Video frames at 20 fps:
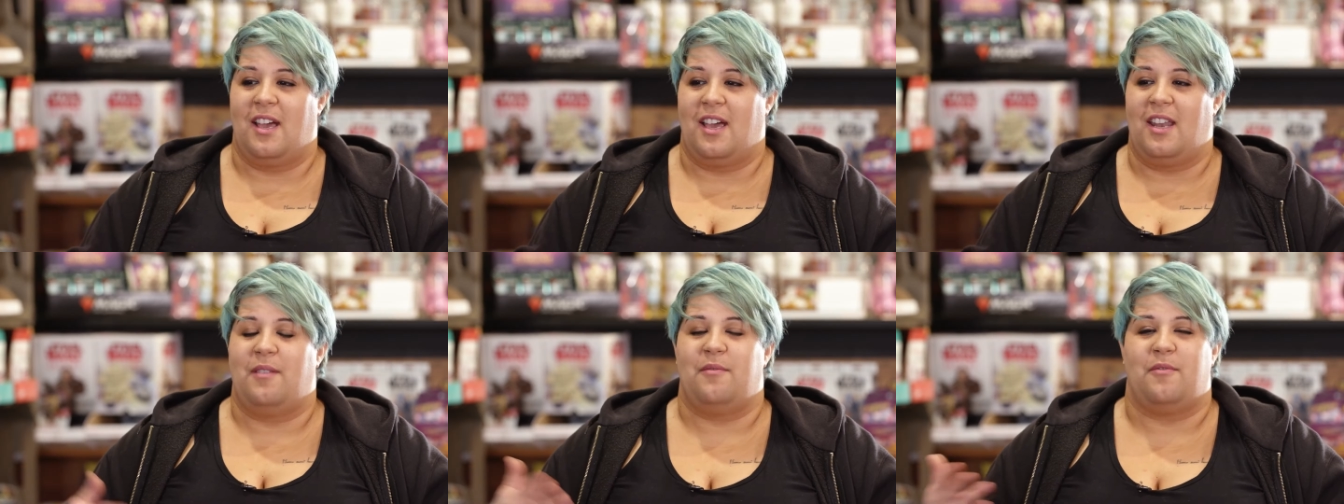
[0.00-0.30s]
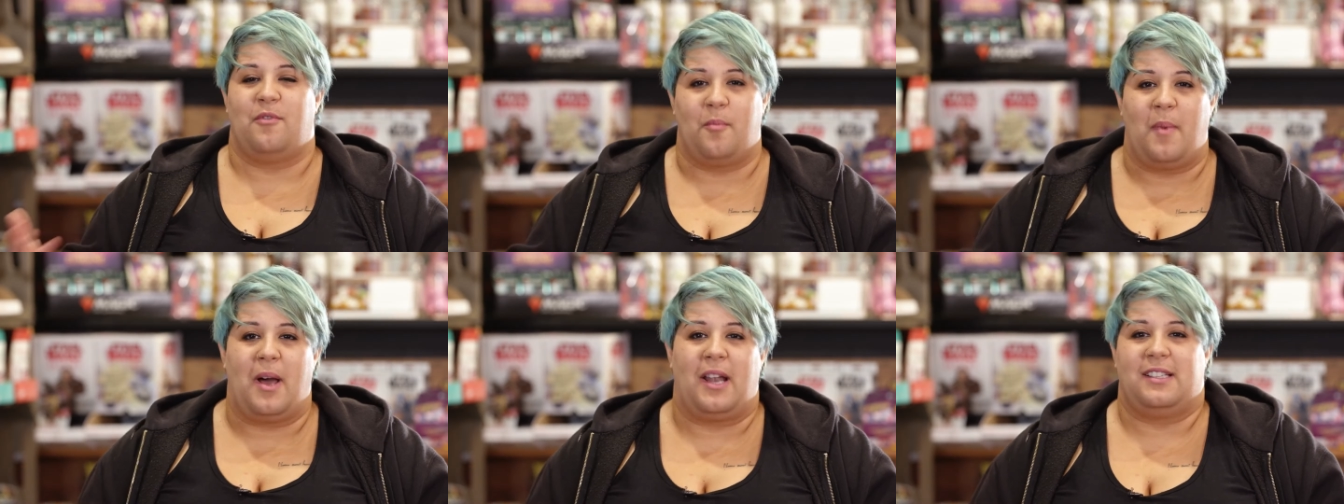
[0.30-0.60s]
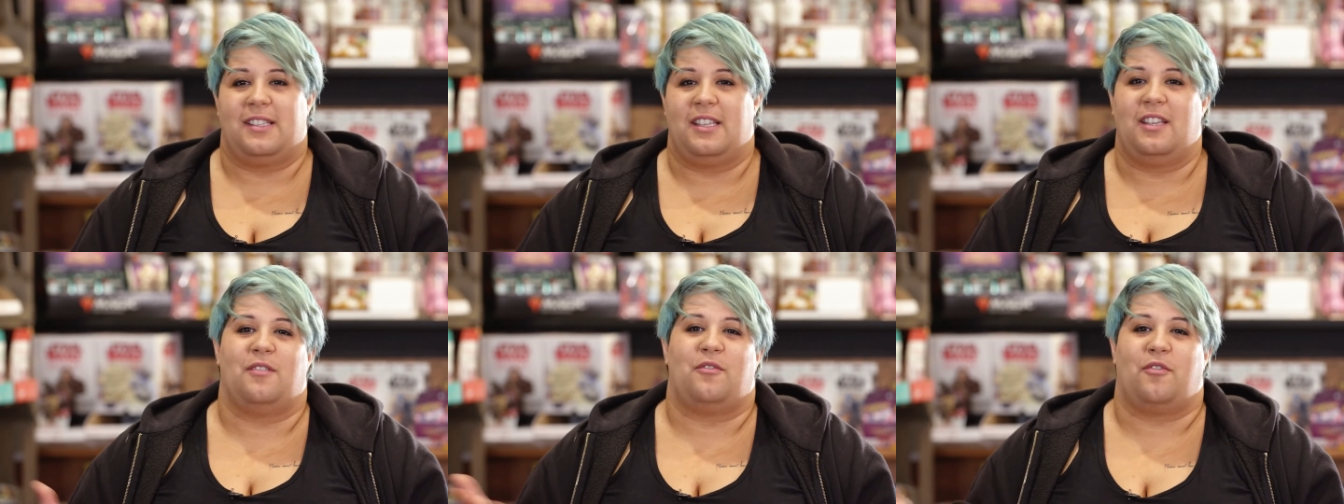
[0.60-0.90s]
an
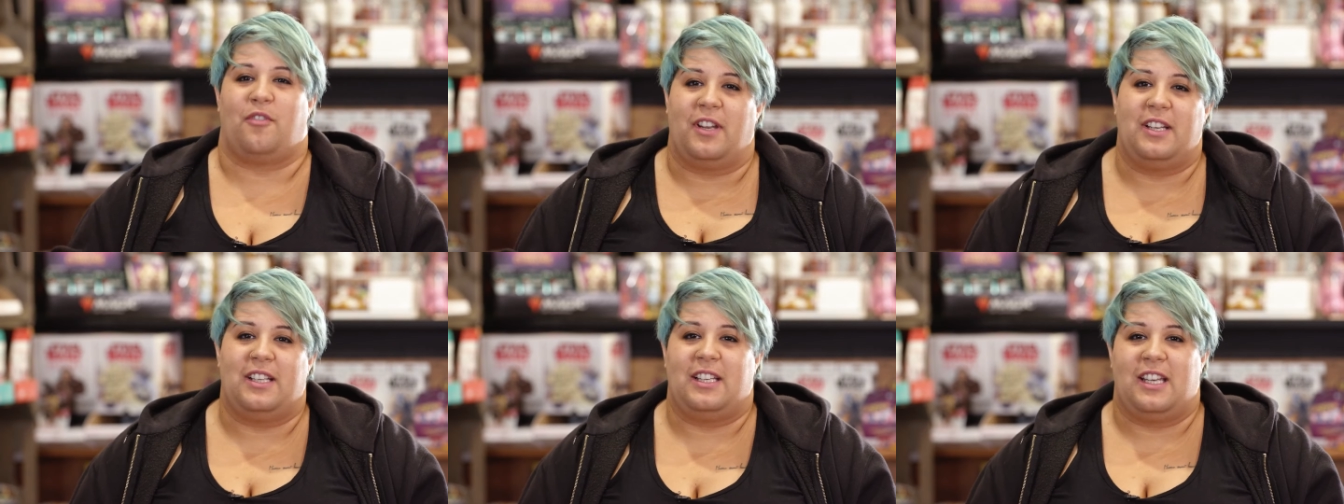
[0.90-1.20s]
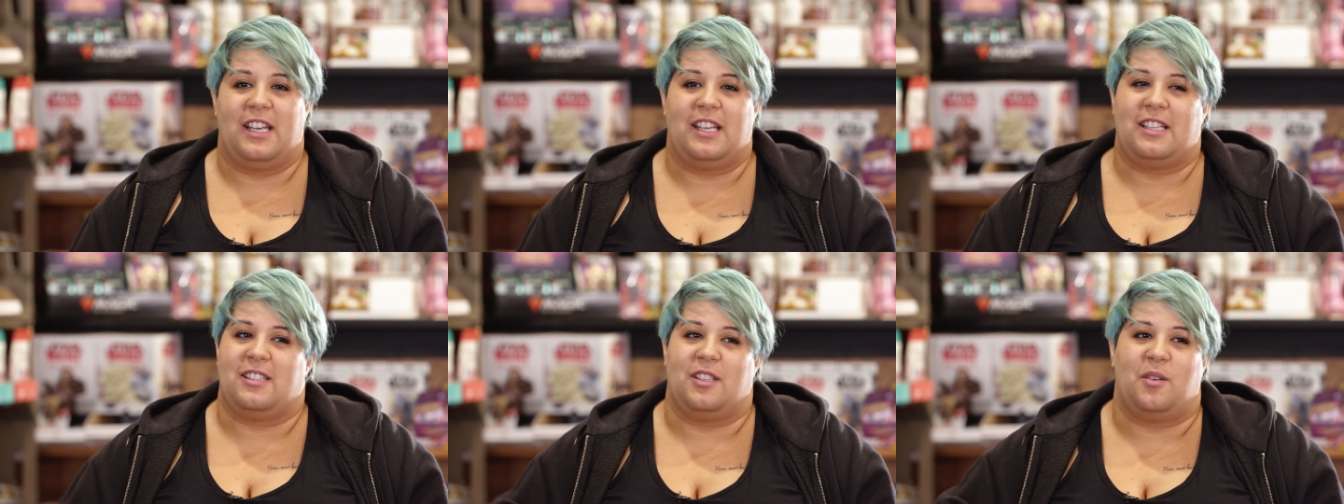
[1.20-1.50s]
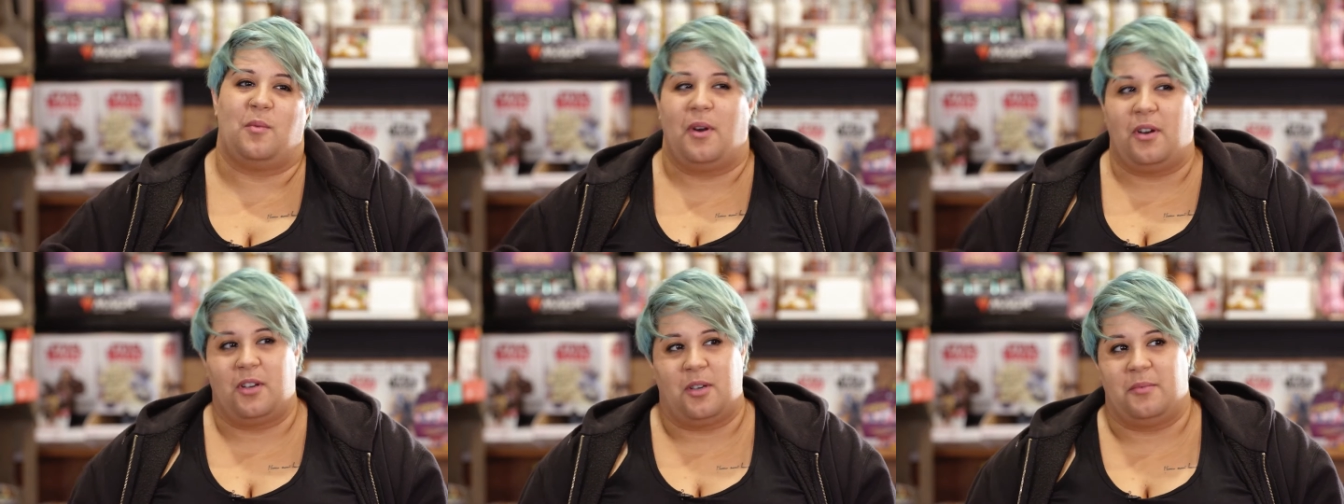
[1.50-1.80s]
informality and a friendliness
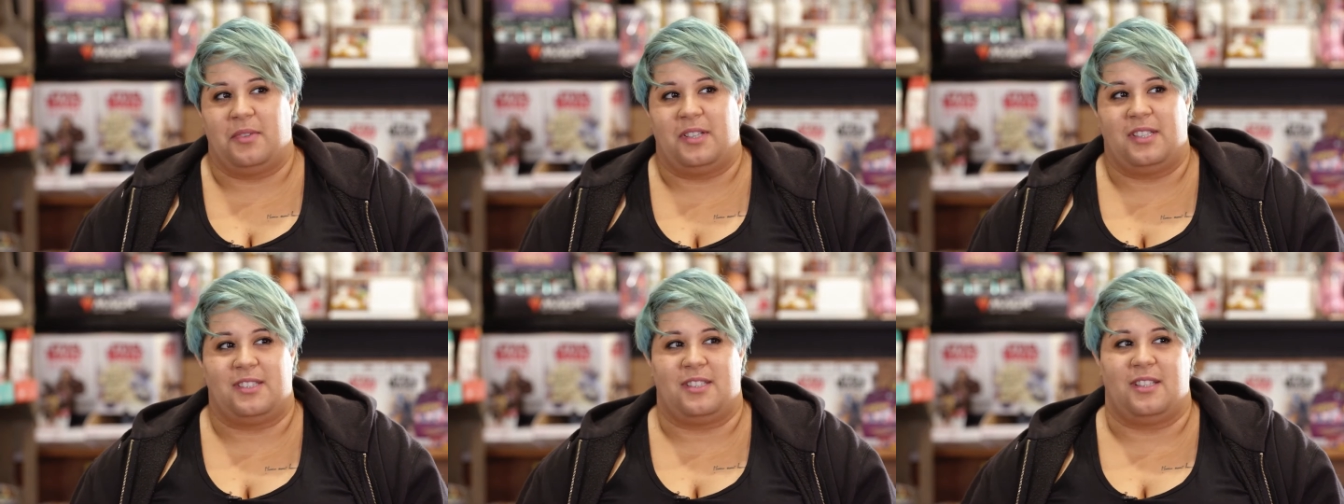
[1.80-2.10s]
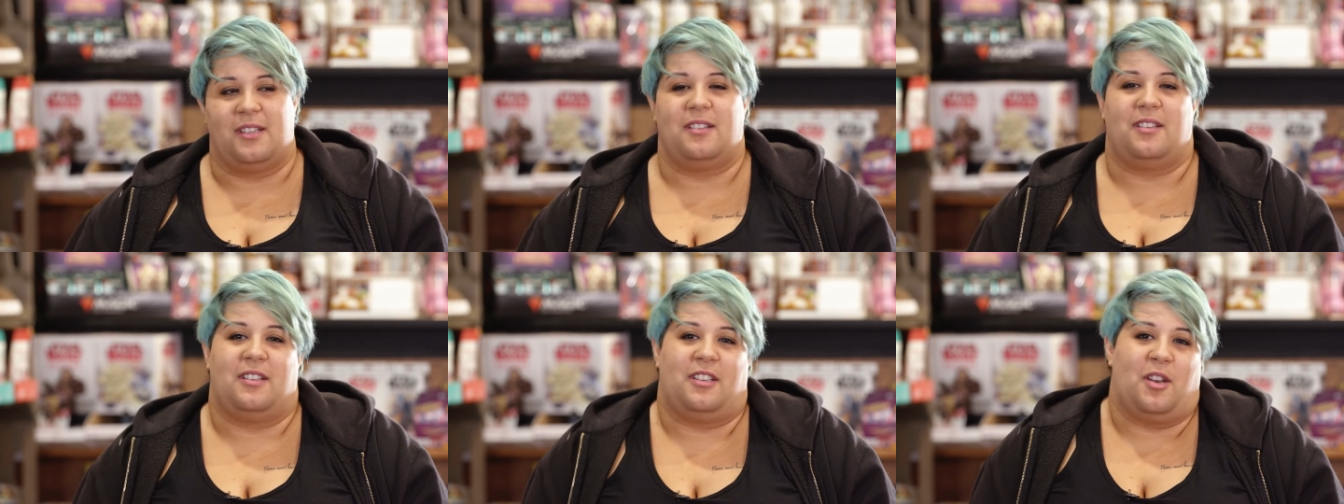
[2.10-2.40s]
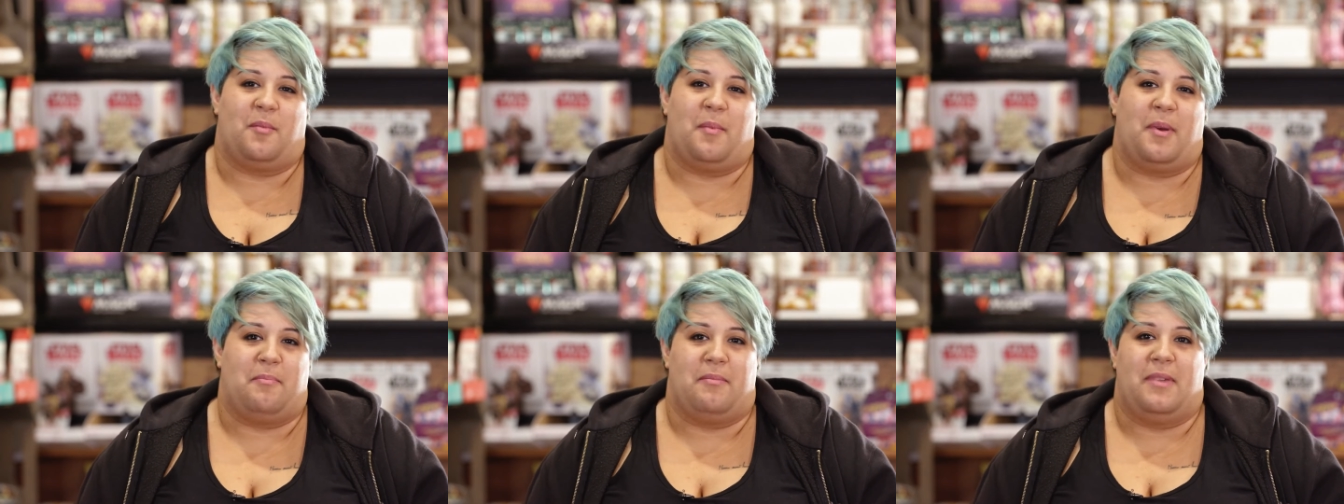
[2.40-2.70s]
and a welcomeness that
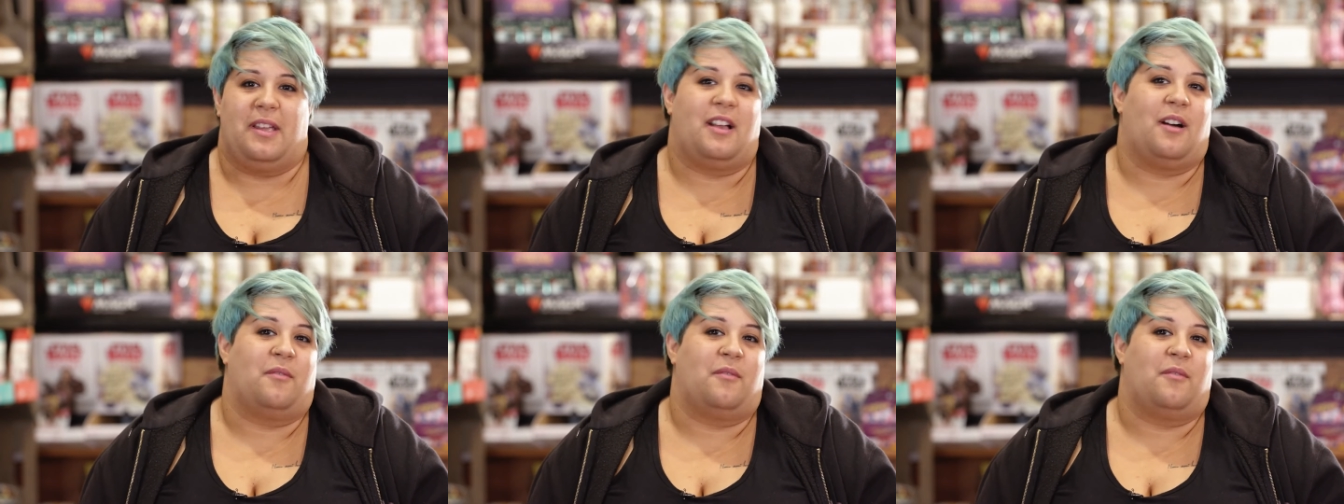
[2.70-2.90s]
you know made me